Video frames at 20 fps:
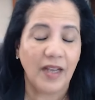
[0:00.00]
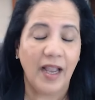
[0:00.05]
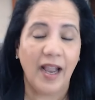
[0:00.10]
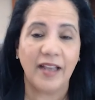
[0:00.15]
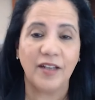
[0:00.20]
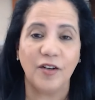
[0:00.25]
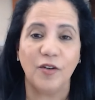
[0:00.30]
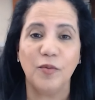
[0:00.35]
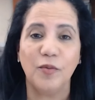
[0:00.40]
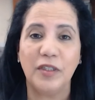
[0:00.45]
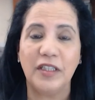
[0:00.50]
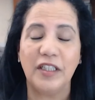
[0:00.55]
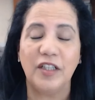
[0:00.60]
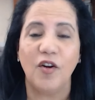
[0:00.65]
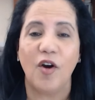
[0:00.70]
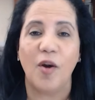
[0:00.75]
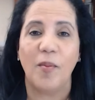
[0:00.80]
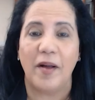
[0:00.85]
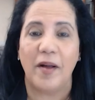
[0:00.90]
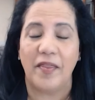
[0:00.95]
I don't really
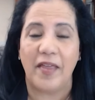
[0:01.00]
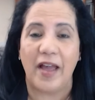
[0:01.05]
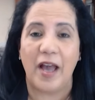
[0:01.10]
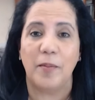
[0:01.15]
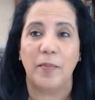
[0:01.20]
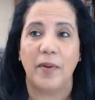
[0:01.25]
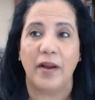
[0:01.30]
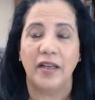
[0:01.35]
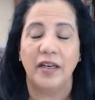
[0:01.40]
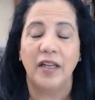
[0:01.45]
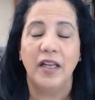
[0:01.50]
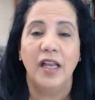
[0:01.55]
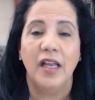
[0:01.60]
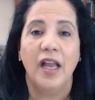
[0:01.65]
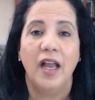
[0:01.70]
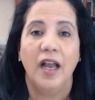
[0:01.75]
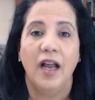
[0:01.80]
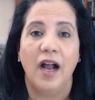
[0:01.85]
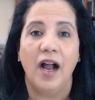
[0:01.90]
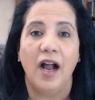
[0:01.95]
know about that, but
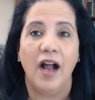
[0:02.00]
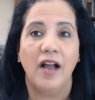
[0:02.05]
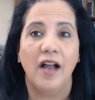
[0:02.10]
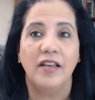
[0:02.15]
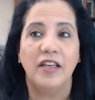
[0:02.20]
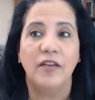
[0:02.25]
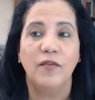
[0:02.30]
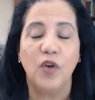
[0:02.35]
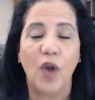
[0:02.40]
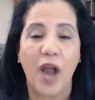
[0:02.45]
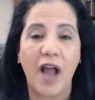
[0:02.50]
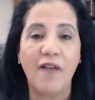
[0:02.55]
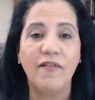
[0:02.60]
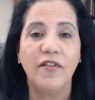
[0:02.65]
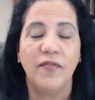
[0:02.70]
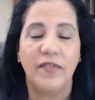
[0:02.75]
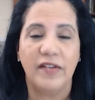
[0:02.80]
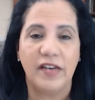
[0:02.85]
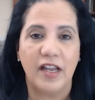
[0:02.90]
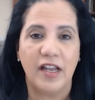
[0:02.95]
uh, if you have
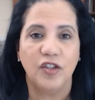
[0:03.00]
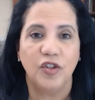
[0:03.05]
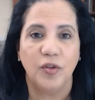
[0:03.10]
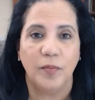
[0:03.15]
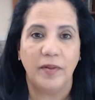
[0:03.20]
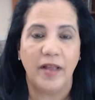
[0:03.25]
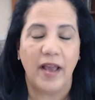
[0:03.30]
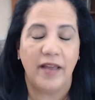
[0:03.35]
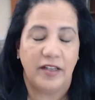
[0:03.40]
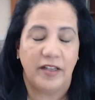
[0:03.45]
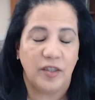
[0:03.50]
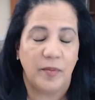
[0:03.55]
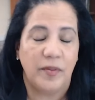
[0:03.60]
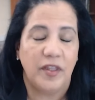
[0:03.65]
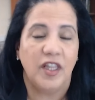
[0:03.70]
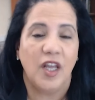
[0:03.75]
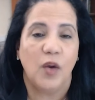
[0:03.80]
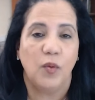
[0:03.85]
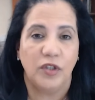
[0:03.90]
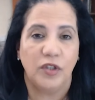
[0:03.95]
a financial plan, that's
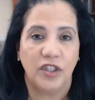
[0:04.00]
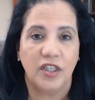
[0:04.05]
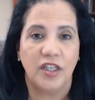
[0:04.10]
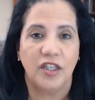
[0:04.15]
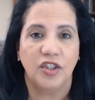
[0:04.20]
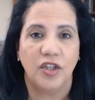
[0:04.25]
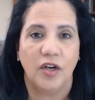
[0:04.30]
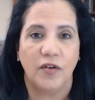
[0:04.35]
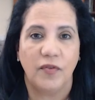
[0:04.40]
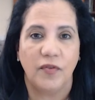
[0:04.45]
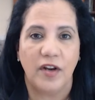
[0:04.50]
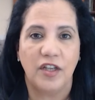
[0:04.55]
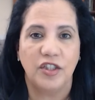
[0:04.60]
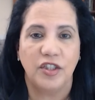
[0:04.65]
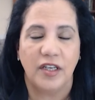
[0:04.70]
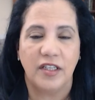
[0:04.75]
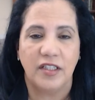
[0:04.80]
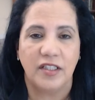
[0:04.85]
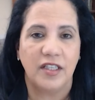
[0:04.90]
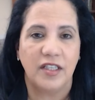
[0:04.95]
something that we teach our
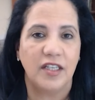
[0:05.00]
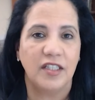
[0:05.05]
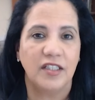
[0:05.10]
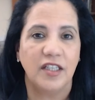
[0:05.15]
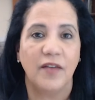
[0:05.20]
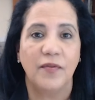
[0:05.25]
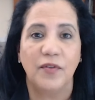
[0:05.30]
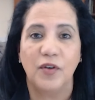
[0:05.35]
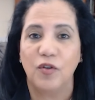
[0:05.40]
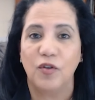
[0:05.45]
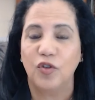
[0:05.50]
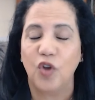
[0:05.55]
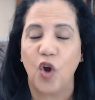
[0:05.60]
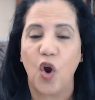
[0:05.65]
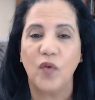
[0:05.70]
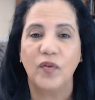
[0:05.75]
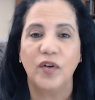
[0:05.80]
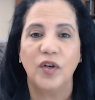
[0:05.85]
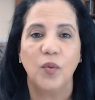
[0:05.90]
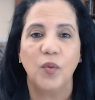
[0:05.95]
franchisees every
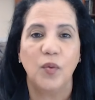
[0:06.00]
October.